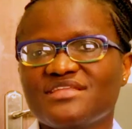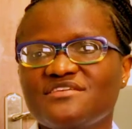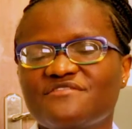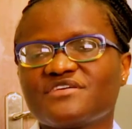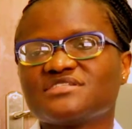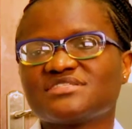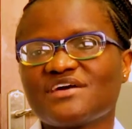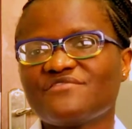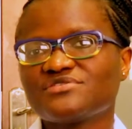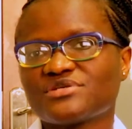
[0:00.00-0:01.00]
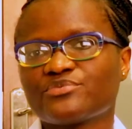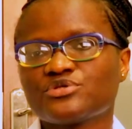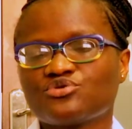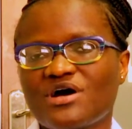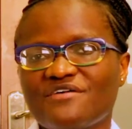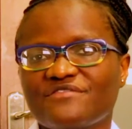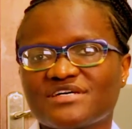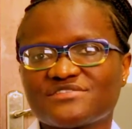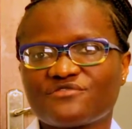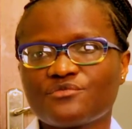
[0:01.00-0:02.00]
different servings you're supposed to have as
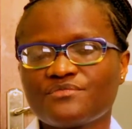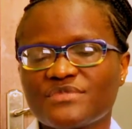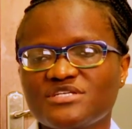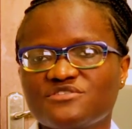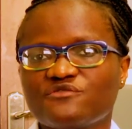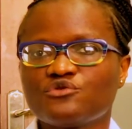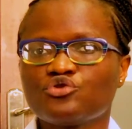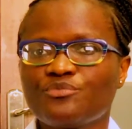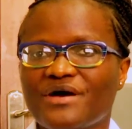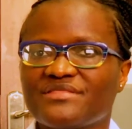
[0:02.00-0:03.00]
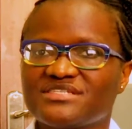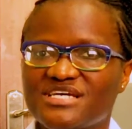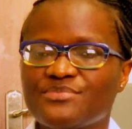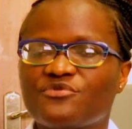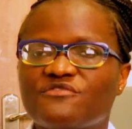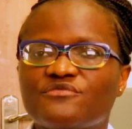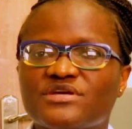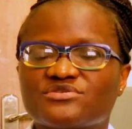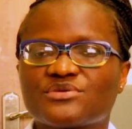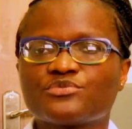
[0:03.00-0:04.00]
from each food group, and the type of food that
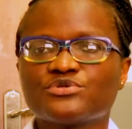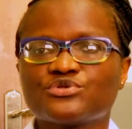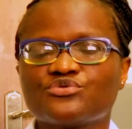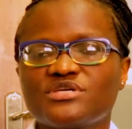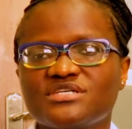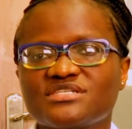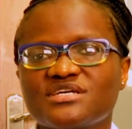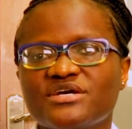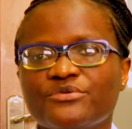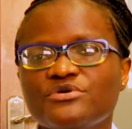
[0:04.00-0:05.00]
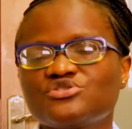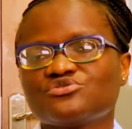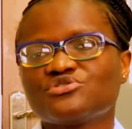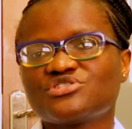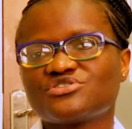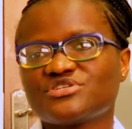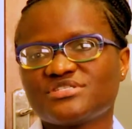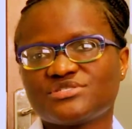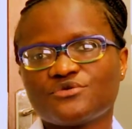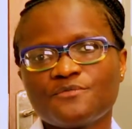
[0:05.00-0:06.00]
you're supposed to eat, which will not raise
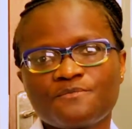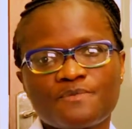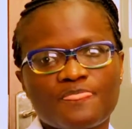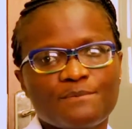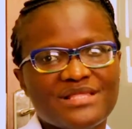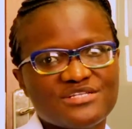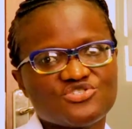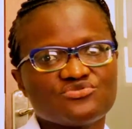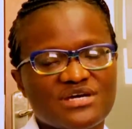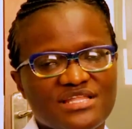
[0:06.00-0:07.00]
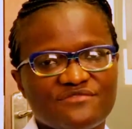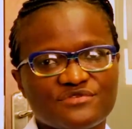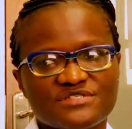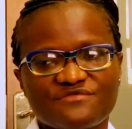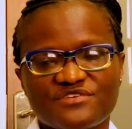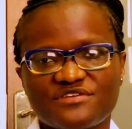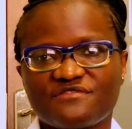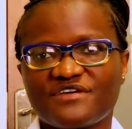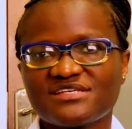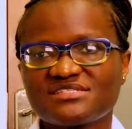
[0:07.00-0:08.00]
your blood sugar levels very
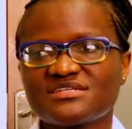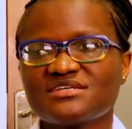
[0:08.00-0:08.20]
fast.